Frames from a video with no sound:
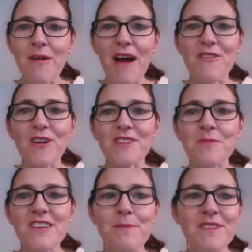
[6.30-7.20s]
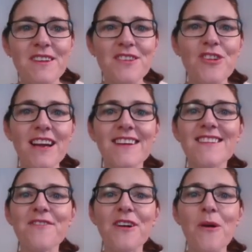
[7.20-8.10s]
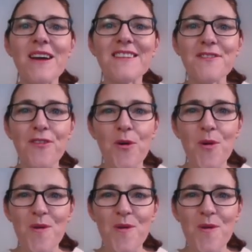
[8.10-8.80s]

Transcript: I've got some tips and tricks for Quest 4.